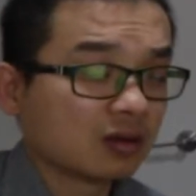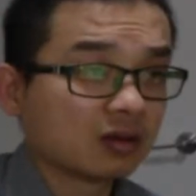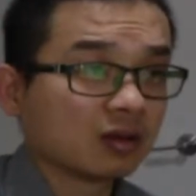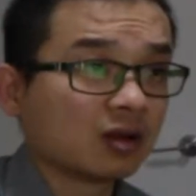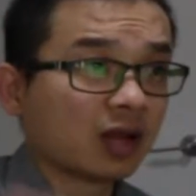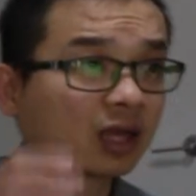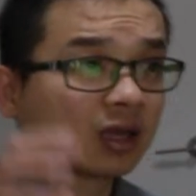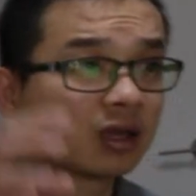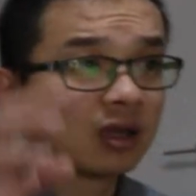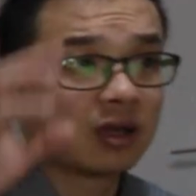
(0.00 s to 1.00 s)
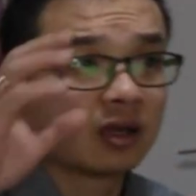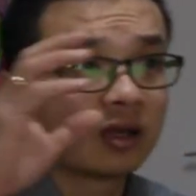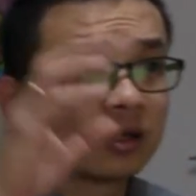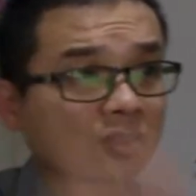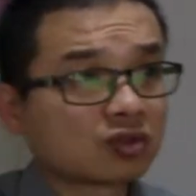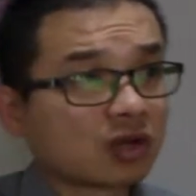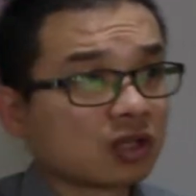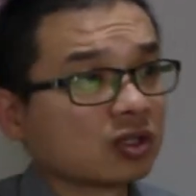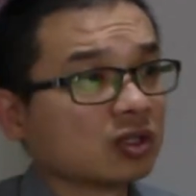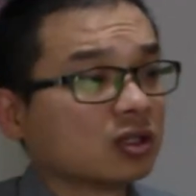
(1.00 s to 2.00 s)
the neck
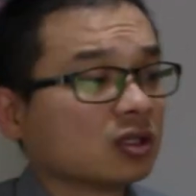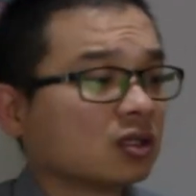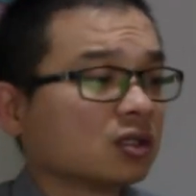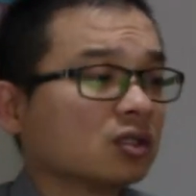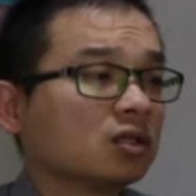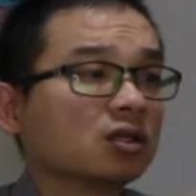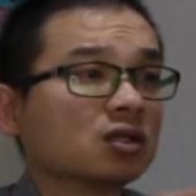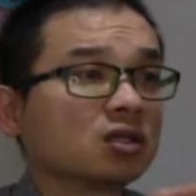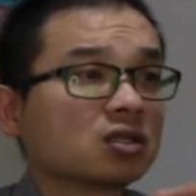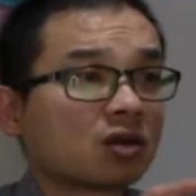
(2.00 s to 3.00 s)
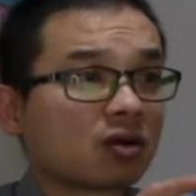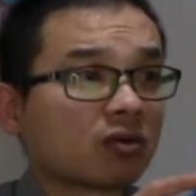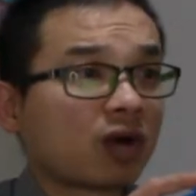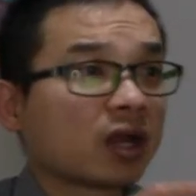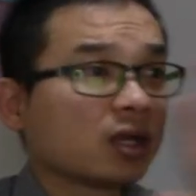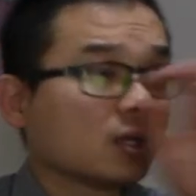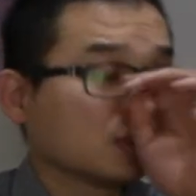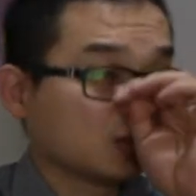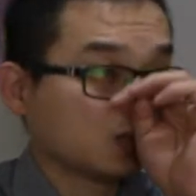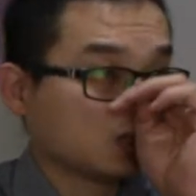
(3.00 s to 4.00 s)
structure is not right,
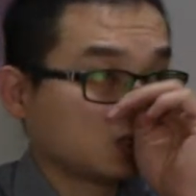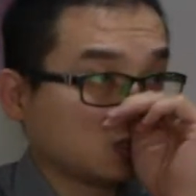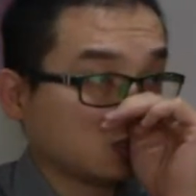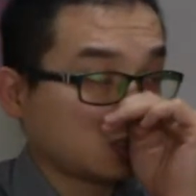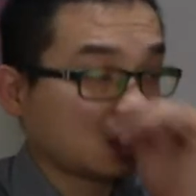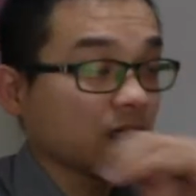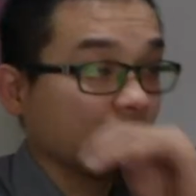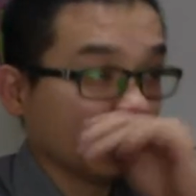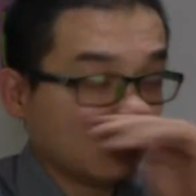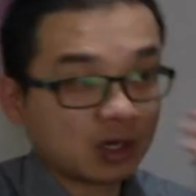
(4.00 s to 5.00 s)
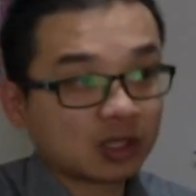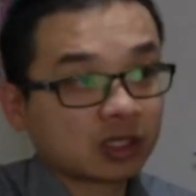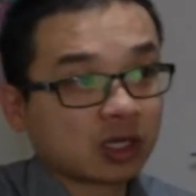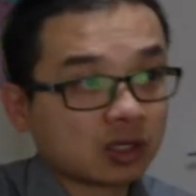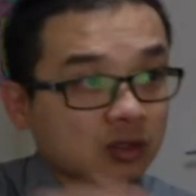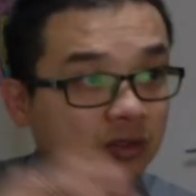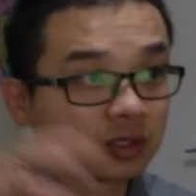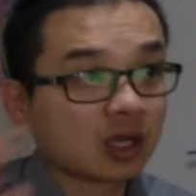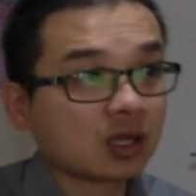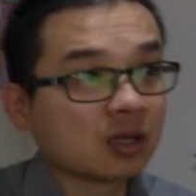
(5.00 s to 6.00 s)
then you want to change your
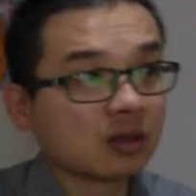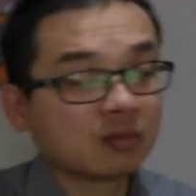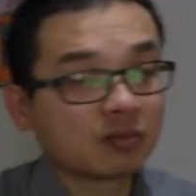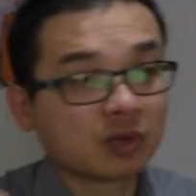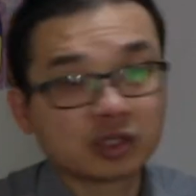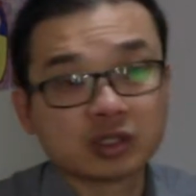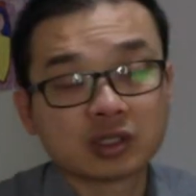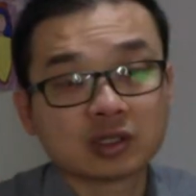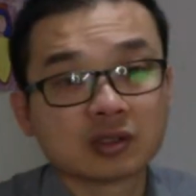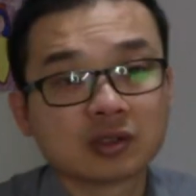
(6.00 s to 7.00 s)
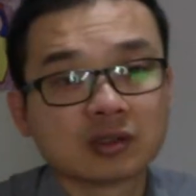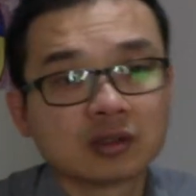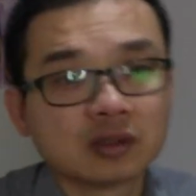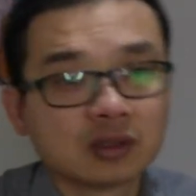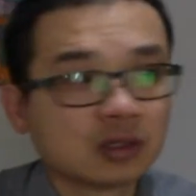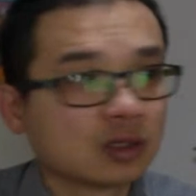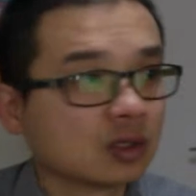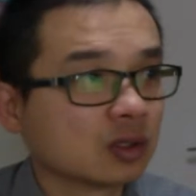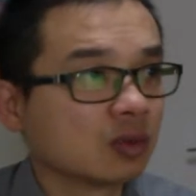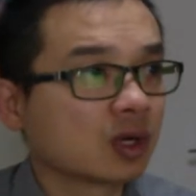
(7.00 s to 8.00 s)
daily position.
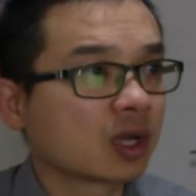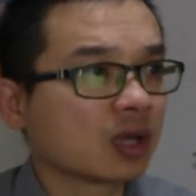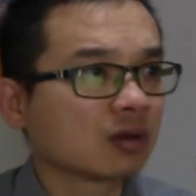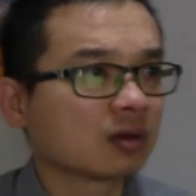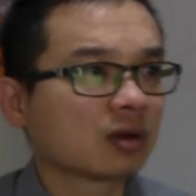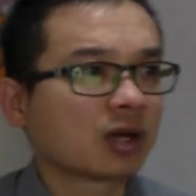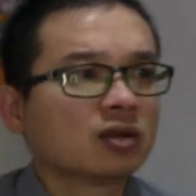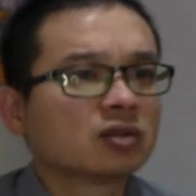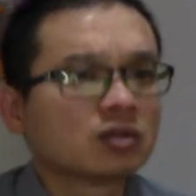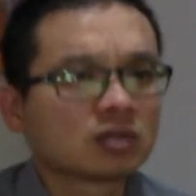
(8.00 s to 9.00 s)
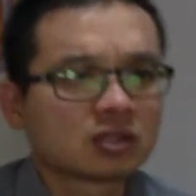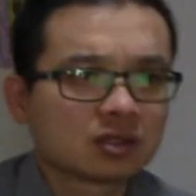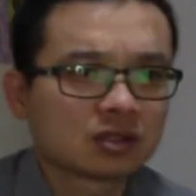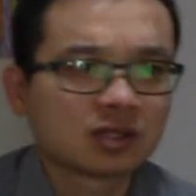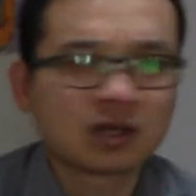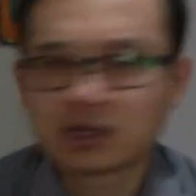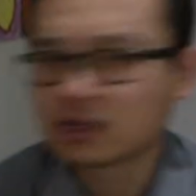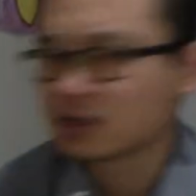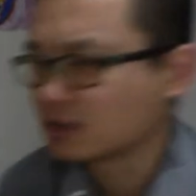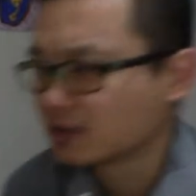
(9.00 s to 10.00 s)
Working, I used to sit like
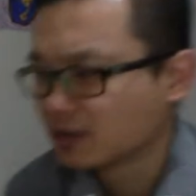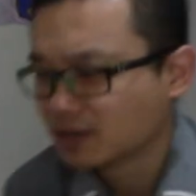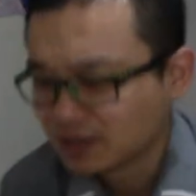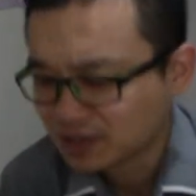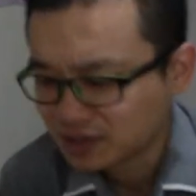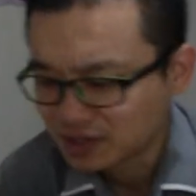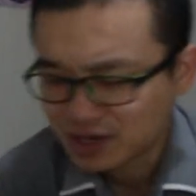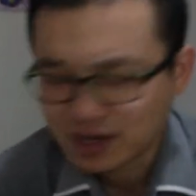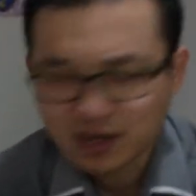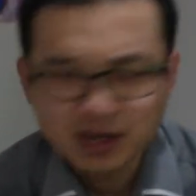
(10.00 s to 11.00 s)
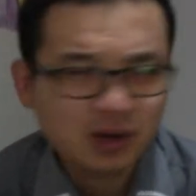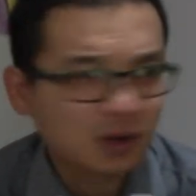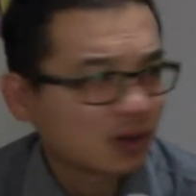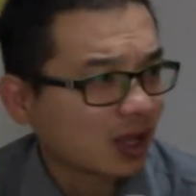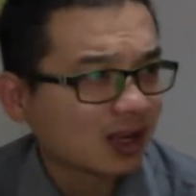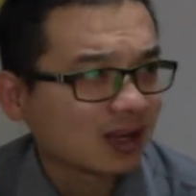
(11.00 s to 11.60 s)
this. I didn't know that.